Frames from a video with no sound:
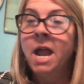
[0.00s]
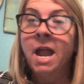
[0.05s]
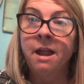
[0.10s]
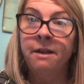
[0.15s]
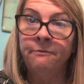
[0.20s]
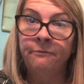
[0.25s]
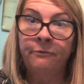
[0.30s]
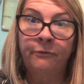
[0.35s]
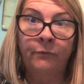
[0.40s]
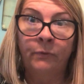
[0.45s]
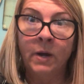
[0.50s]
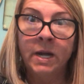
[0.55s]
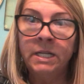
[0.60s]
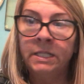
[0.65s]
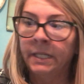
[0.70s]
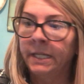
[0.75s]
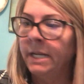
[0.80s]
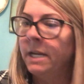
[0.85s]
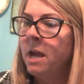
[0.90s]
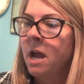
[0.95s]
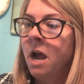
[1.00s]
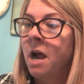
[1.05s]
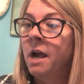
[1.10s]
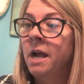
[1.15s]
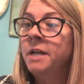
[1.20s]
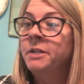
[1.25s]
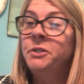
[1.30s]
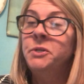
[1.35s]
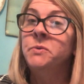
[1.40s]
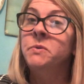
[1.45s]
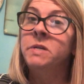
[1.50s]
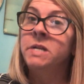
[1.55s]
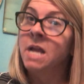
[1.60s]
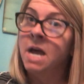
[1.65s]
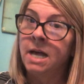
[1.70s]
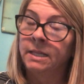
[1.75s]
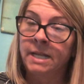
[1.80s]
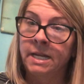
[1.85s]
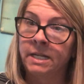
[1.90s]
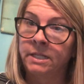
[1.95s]
and frankly, I do
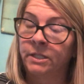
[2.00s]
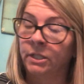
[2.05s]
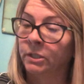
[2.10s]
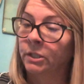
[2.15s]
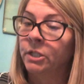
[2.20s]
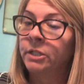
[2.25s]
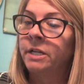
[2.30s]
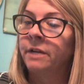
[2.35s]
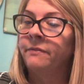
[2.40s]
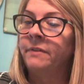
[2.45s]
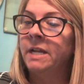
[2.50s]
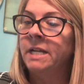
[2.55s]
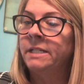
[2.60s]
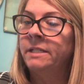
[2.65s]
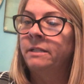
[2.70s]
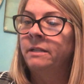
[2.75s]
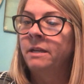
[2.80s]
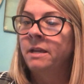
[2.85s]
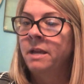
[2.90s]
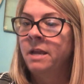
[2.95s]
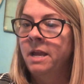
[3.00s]
not like the look of it.